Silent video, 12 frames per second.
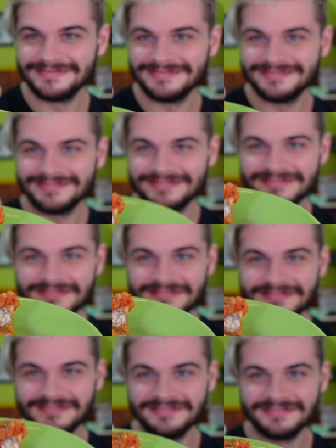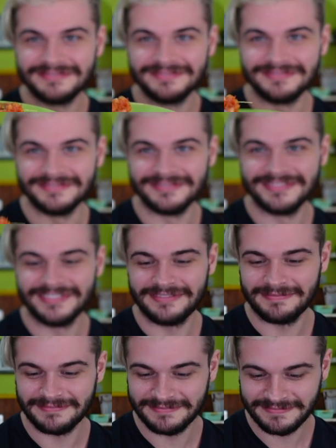
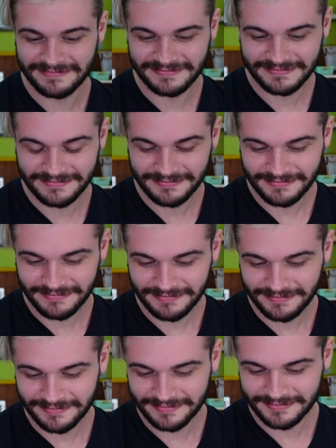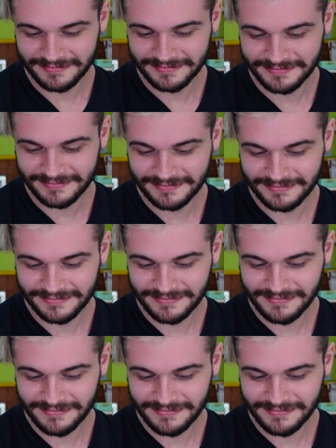(not speaking)